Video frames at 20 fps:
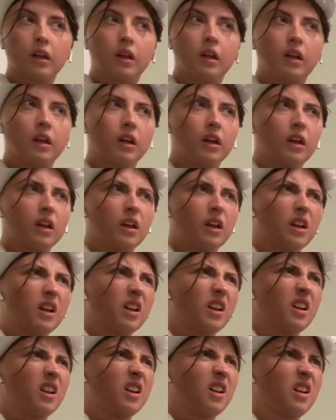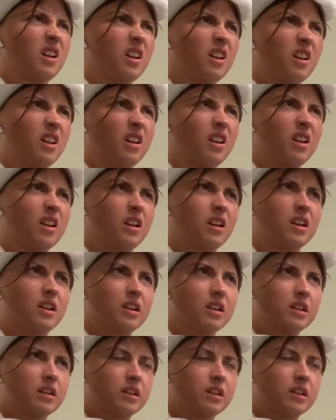(silence)